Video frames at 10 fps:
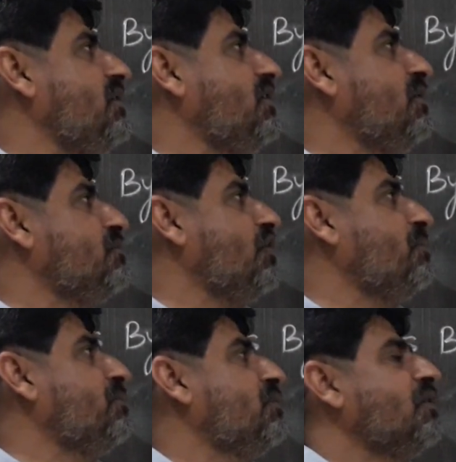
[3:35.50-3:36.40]
in terms
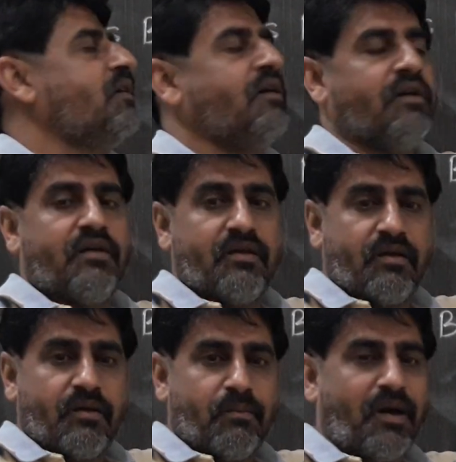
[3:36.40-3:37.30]
of
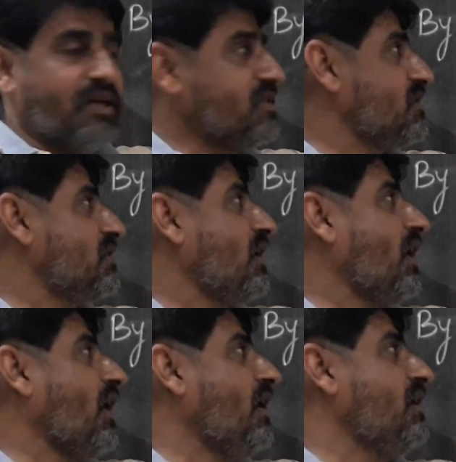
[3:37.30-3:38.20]
mass
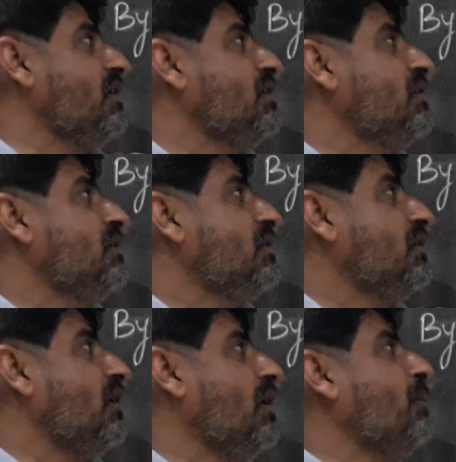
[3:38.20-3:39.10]
and
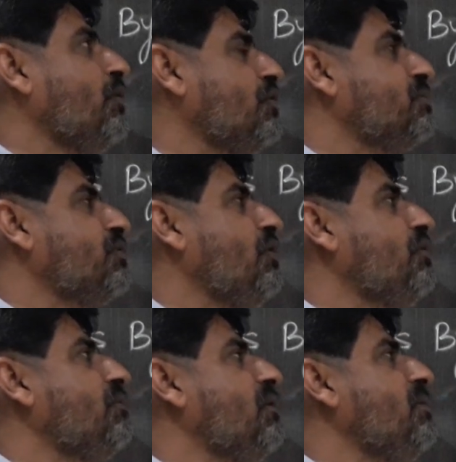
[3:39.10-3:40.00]
amount of
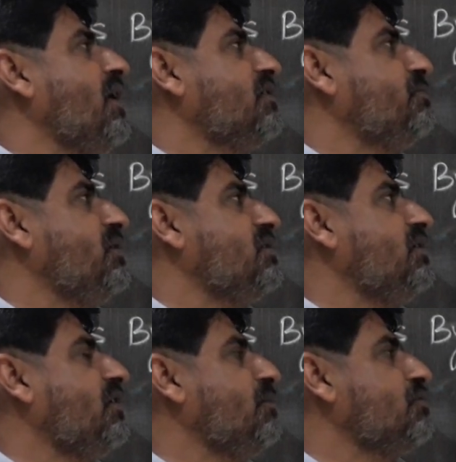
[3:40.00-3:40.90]
solute will be expressed
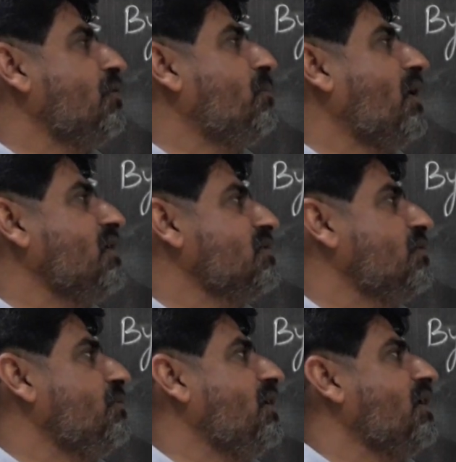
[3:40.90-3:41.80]
in terms of mass,
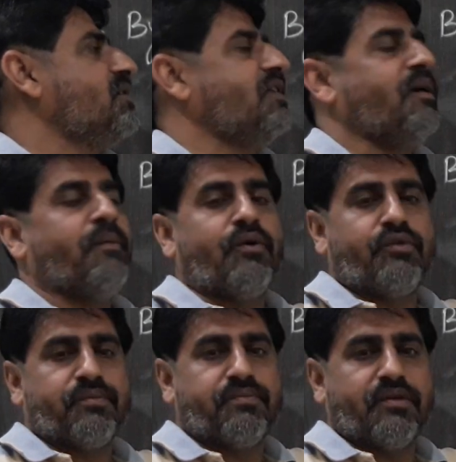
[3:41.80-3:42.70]
whereas the amount
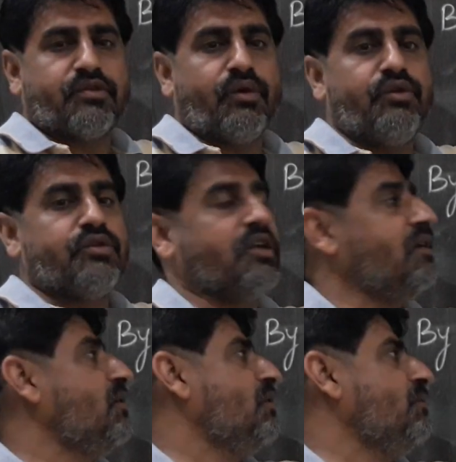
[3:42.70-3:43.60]
of the
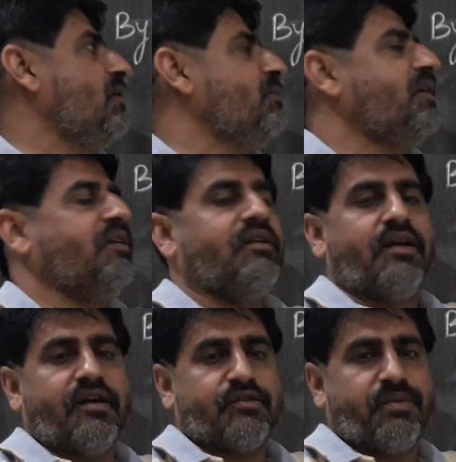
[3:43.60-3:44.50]
solution will be
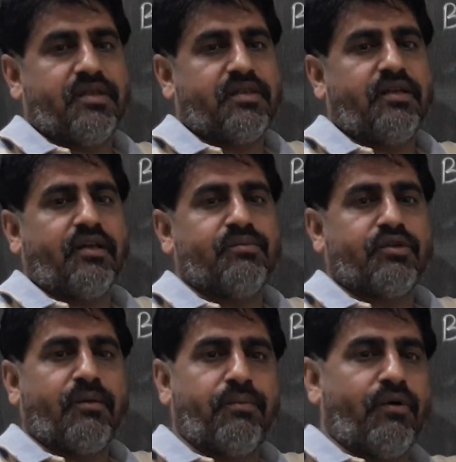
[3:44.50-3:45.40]
expressed in terms
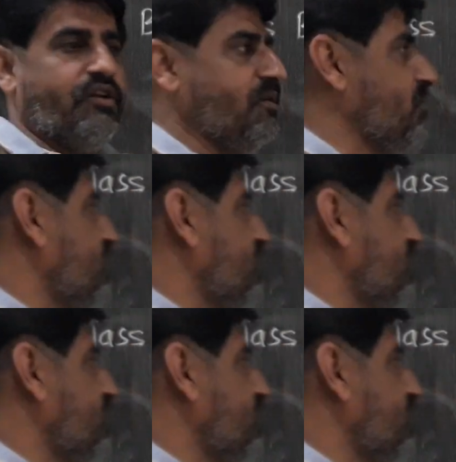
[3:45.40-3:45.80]
of volume.